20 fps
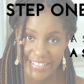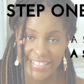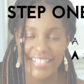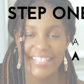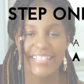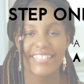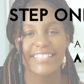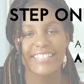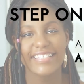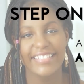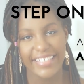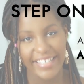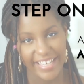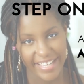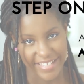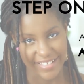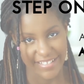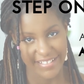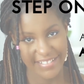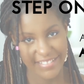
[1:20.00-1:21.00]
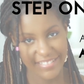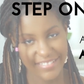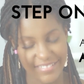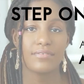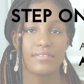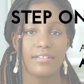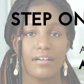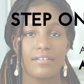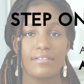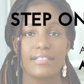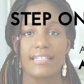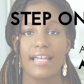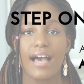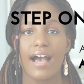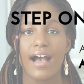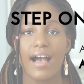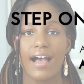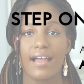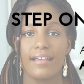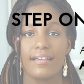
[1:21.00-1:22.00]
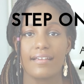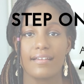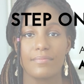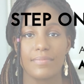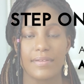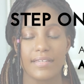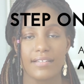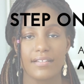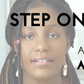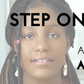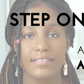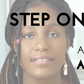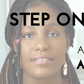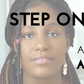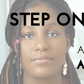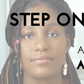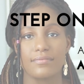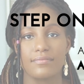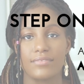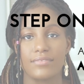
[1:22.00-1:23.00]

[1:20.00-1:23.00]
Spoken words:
is the cake. You can always hire a baker to